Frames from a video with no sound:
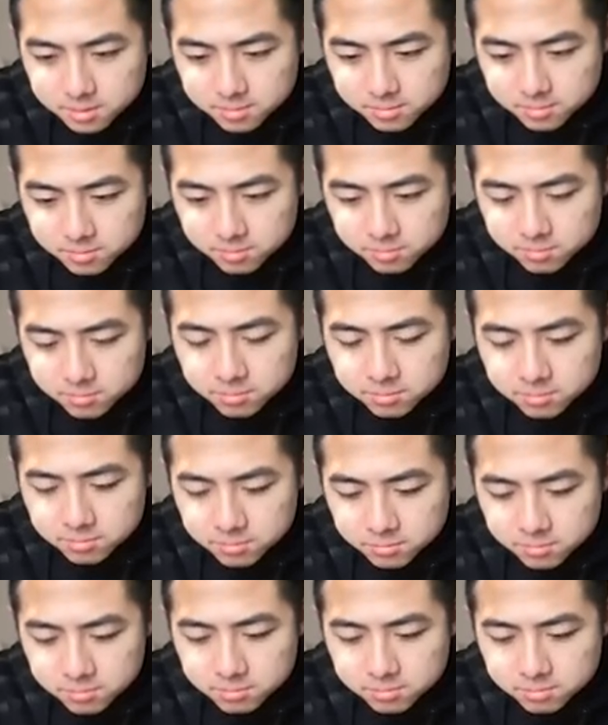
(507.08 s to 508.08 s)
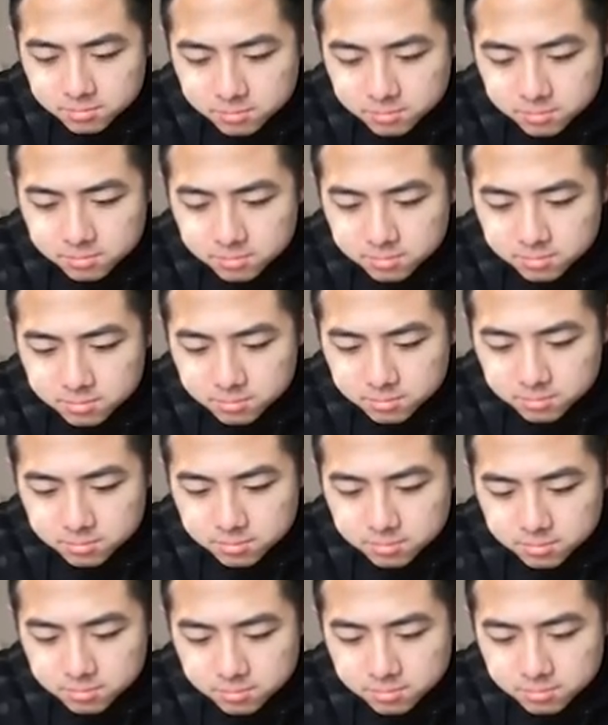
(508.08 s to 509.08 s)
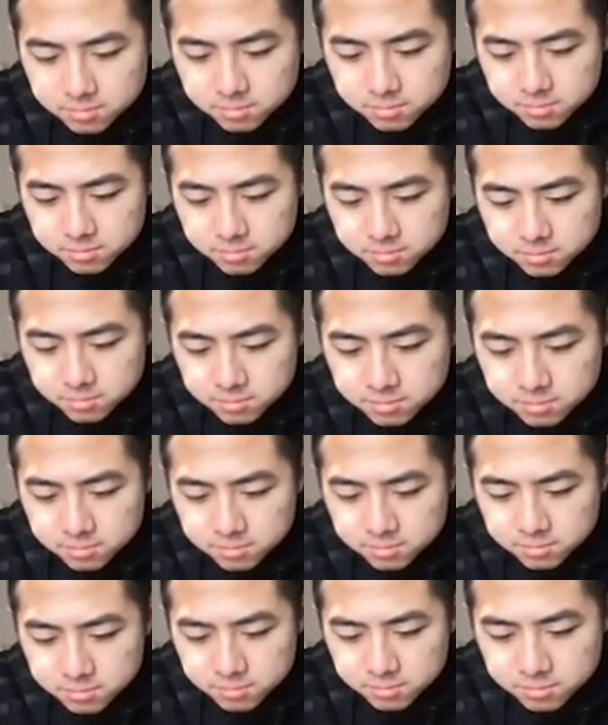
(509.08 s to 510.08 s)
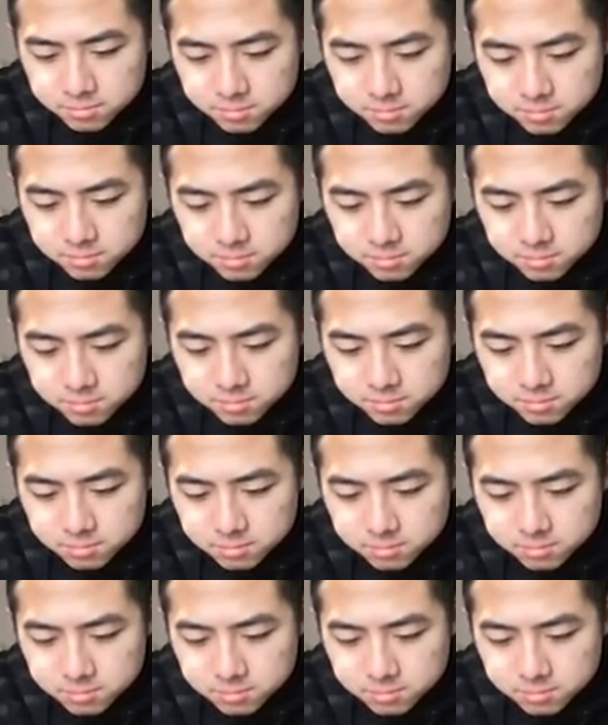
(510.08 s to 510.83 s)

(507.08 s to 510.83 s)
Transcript: (silent)